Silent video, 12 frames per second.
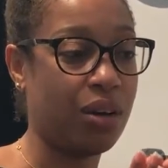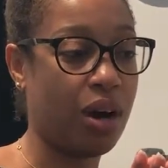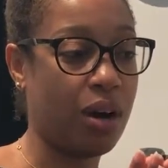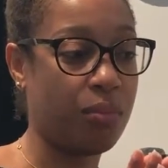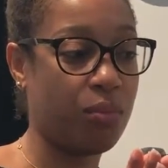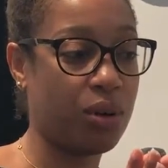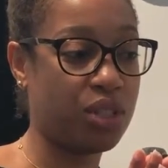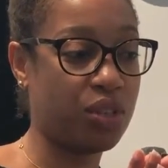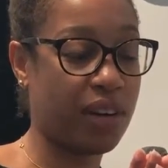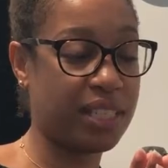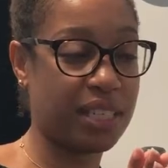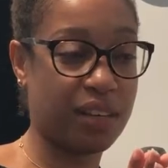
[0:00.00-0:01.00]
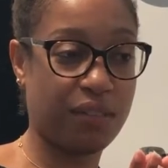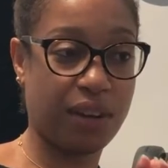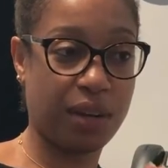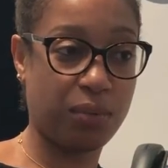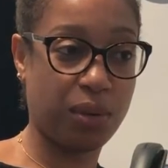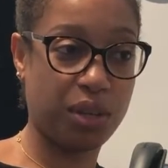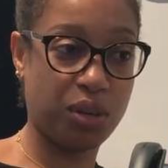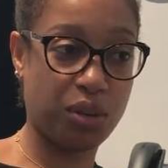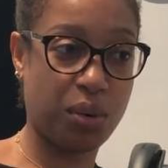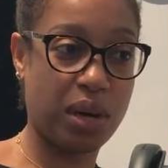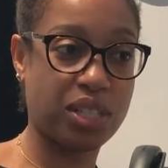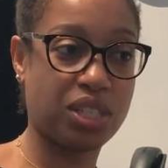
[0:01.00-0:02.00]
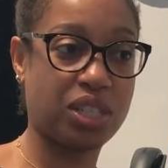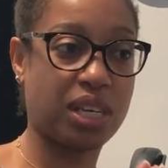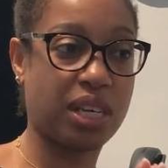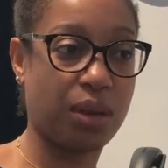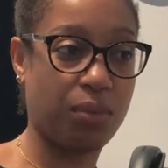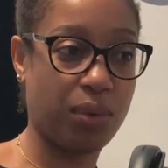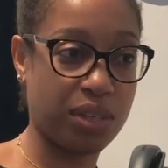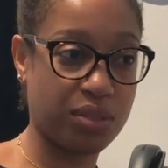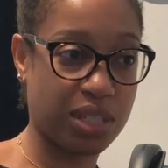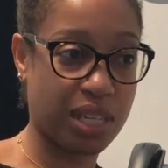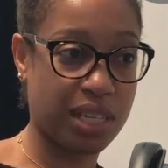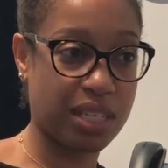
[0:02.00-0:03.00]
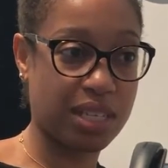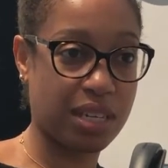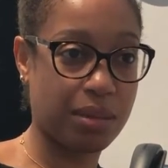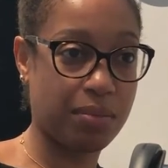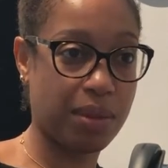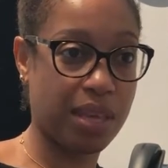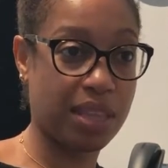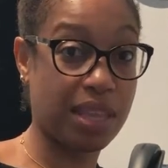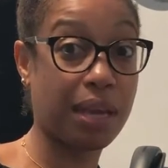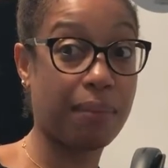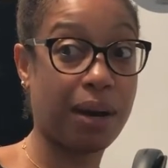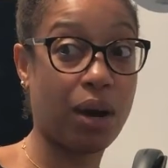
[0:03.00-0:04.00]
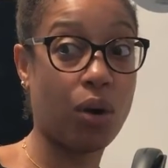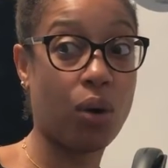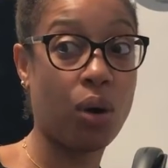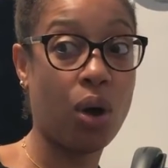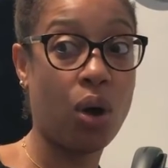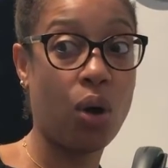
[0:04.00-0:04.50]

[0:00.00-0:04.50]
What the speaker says: once you've identified what your question and what your study is going to be, think about